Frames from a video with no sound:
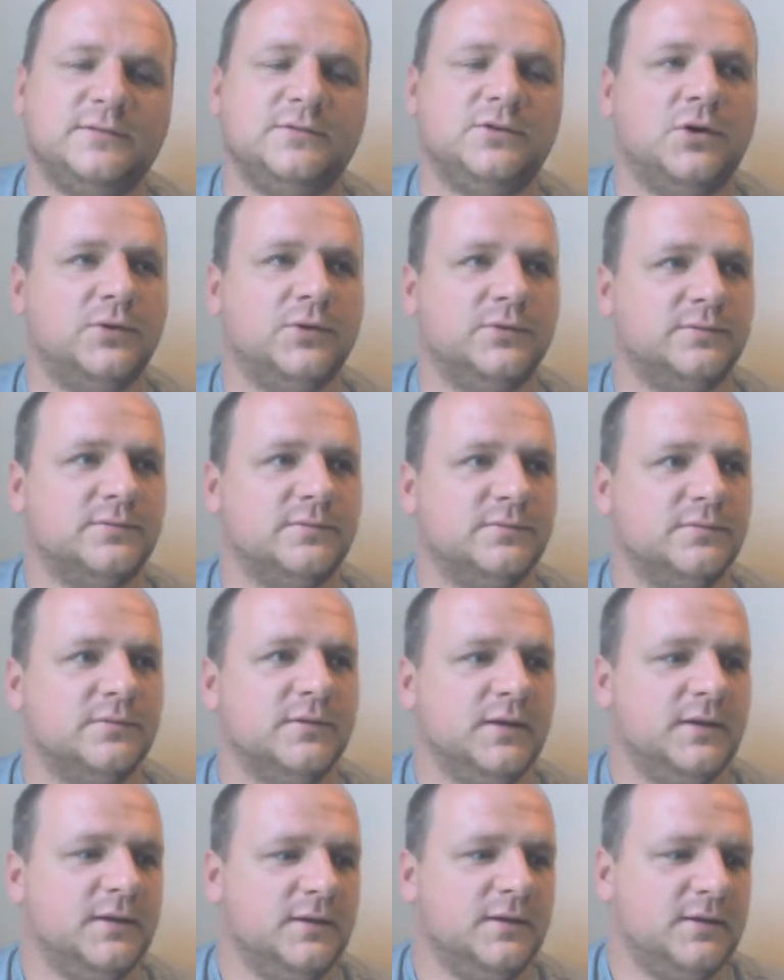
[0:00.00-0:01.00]
on
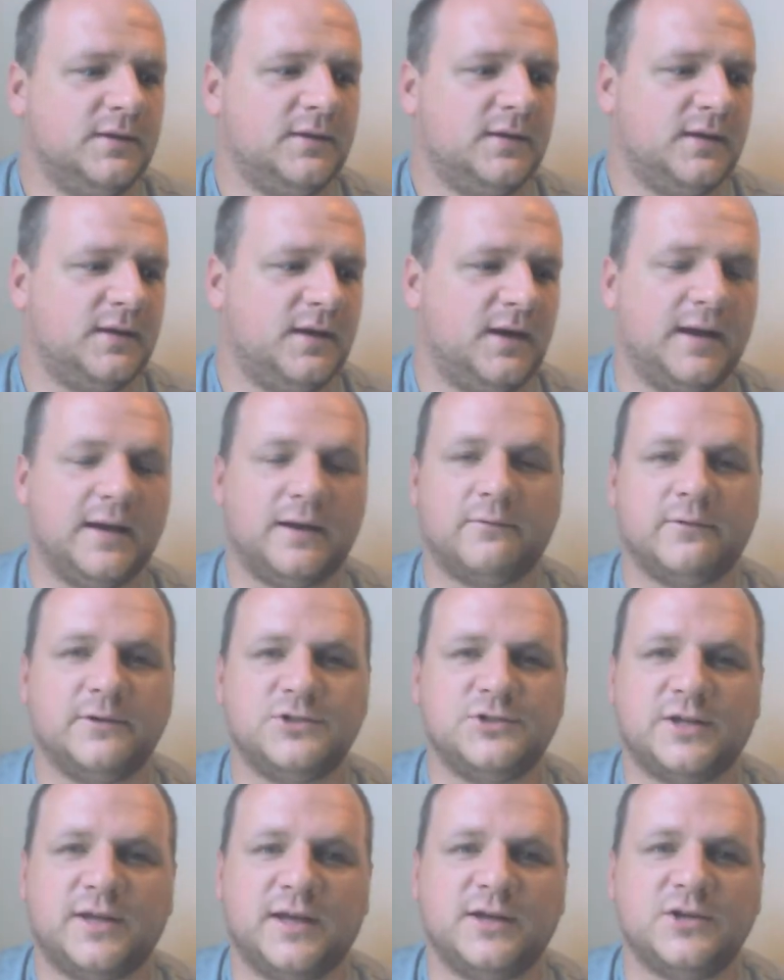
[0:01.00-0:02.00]
higher
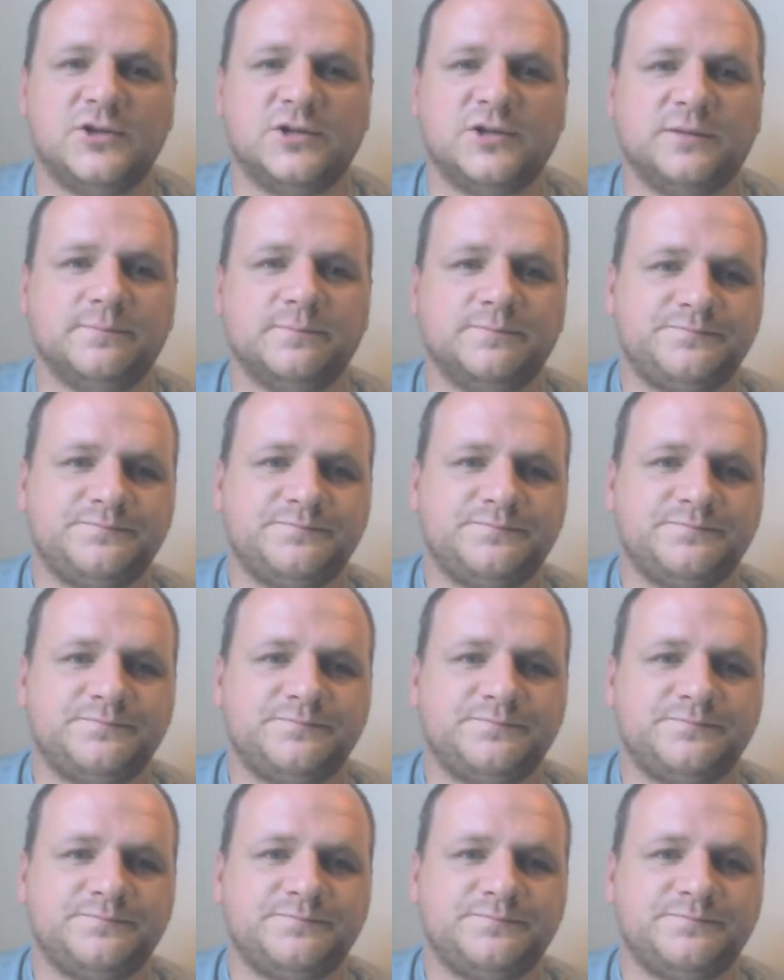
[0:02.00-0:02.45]
education.